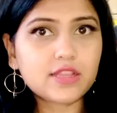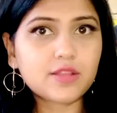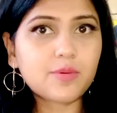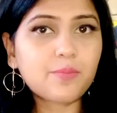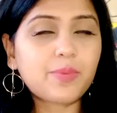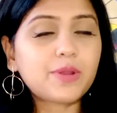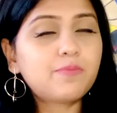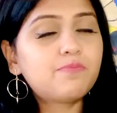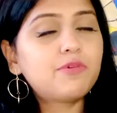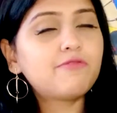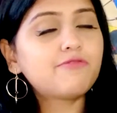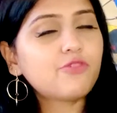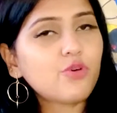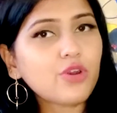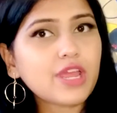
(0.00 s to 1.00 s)
But before
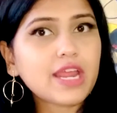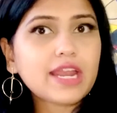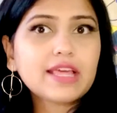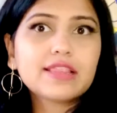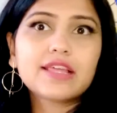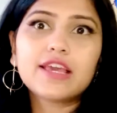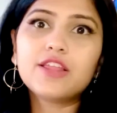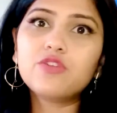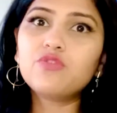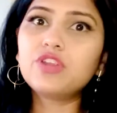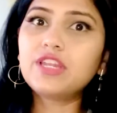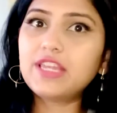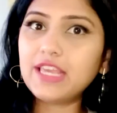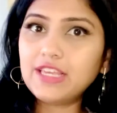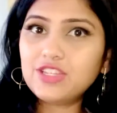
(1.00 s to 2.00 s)
getting the
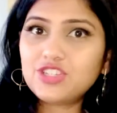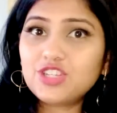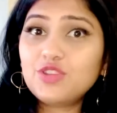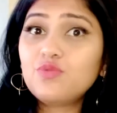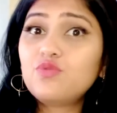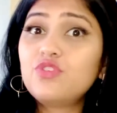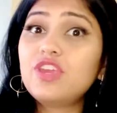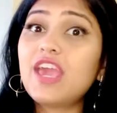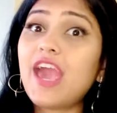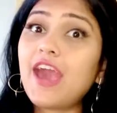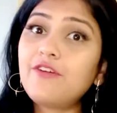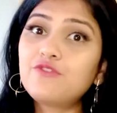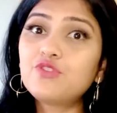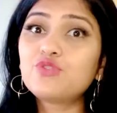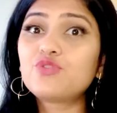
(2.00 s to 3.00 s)
invitation, we have to
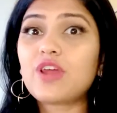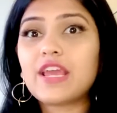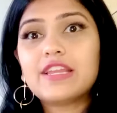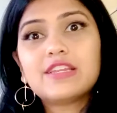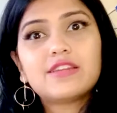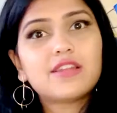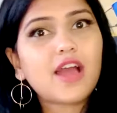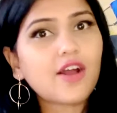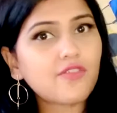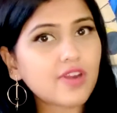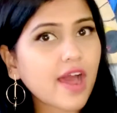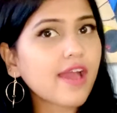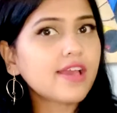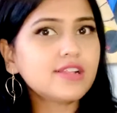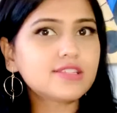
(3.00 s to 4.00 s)
write our
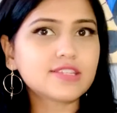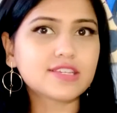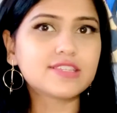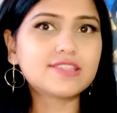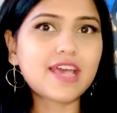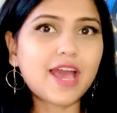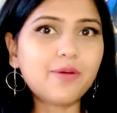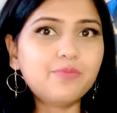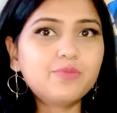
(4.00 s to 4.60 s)
IELTS exam.